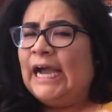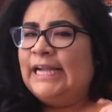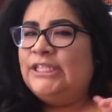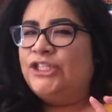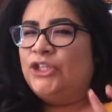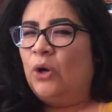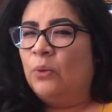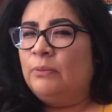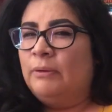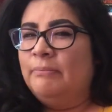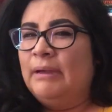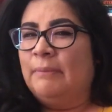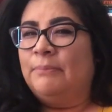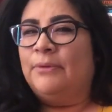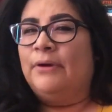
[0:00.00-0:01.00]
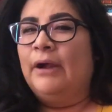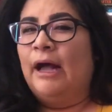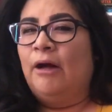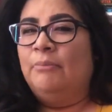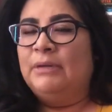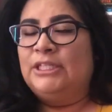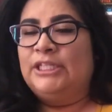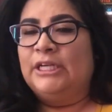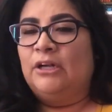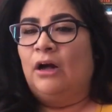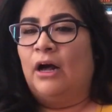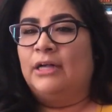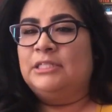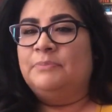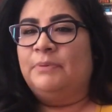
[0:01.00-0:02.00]
I don't remember how much it
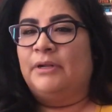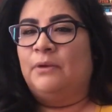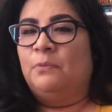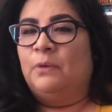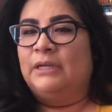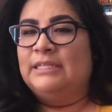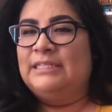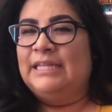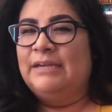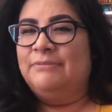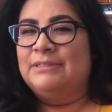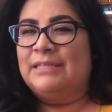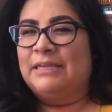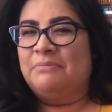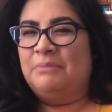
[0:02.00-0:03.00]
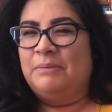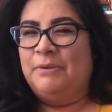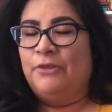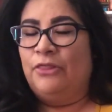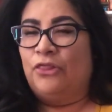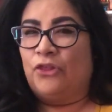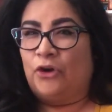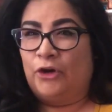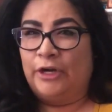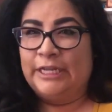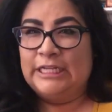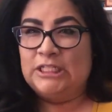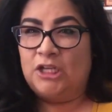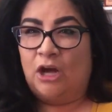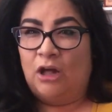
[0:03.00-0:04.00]
cost, but I want to say it was like maybe
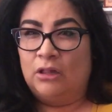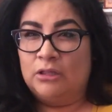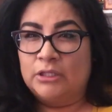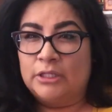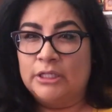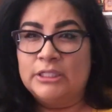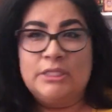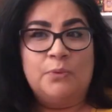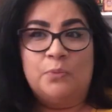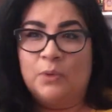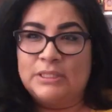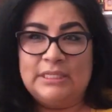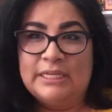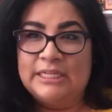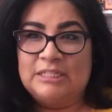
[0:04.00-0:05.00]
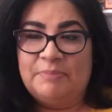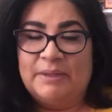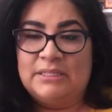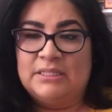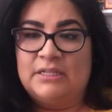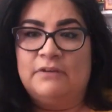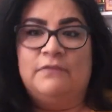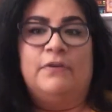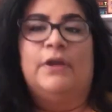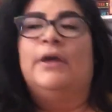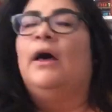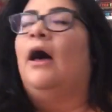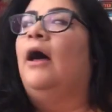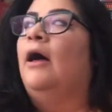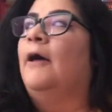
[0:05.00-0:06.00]
$30. It wasn't expensive.
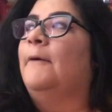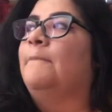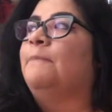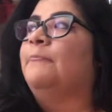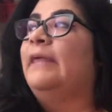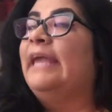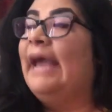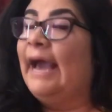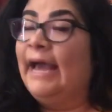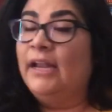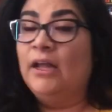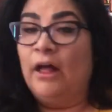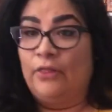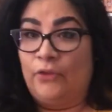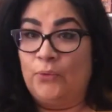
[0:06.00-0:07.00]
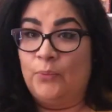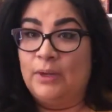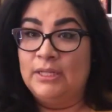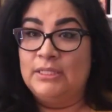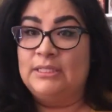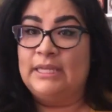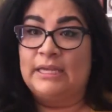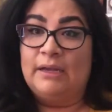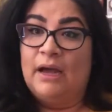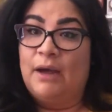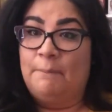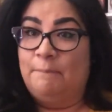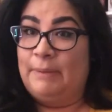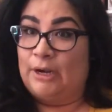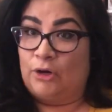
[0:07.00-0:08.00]
Um, they had other ones, like
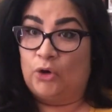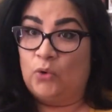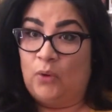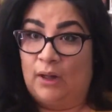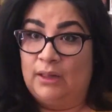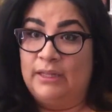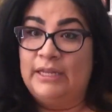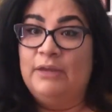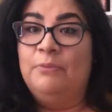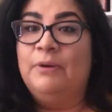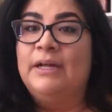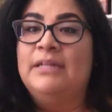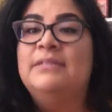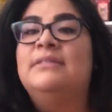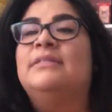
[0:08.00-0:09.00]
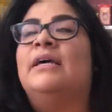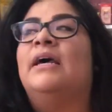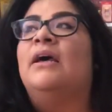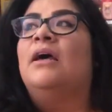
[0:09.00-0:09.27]
better quality ones